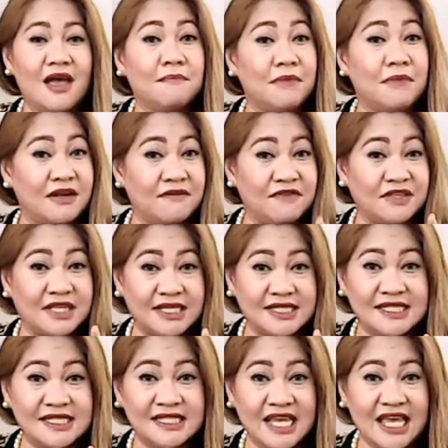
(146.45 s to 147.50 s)
But if it
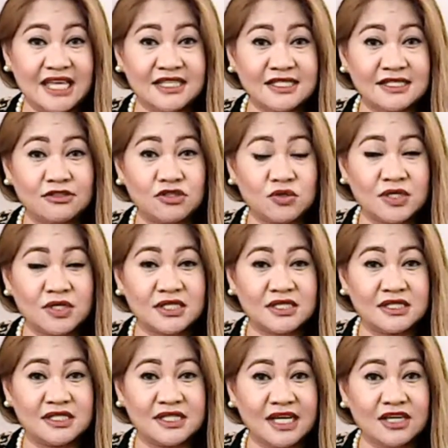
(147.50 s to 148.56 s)
exceeds the
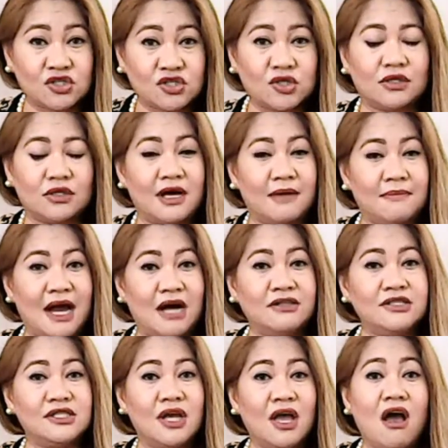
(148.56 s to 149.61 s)
jurisdictional
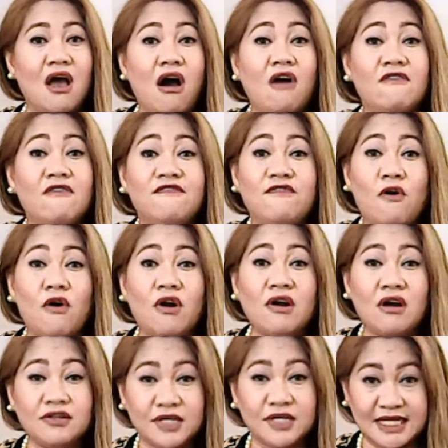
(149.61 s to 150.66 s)
amount of
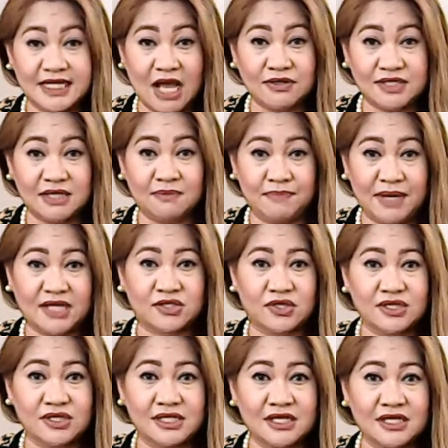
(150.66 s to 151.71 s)
400,000
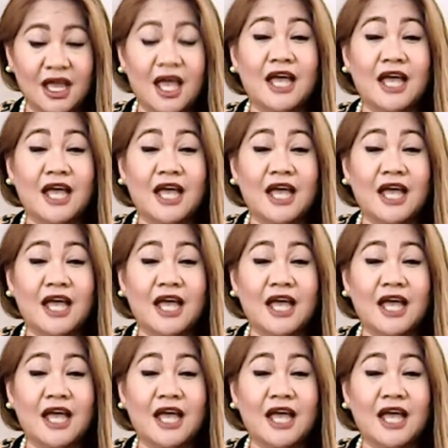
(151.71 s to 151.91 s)
pesos,